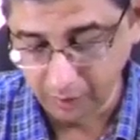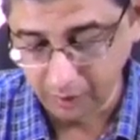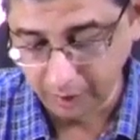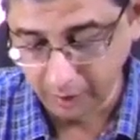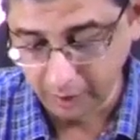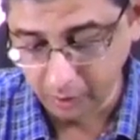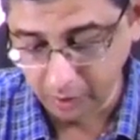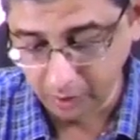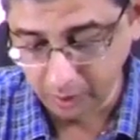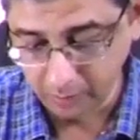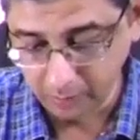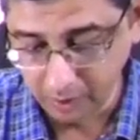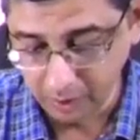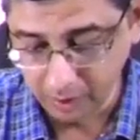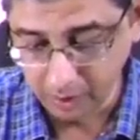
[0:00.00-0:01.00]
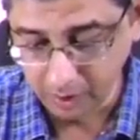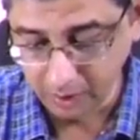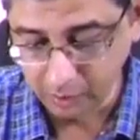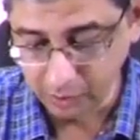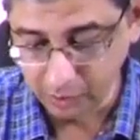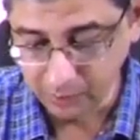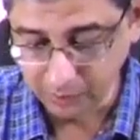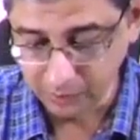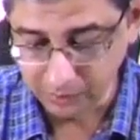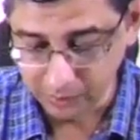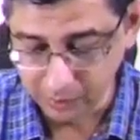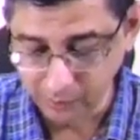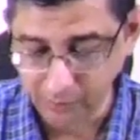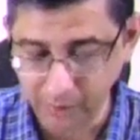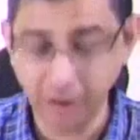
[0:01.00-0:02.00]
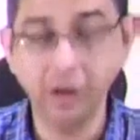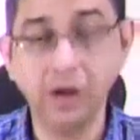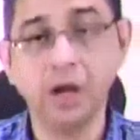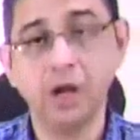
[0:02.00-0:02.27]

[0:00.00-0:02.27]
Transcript: head or MRI head in these patients. Why?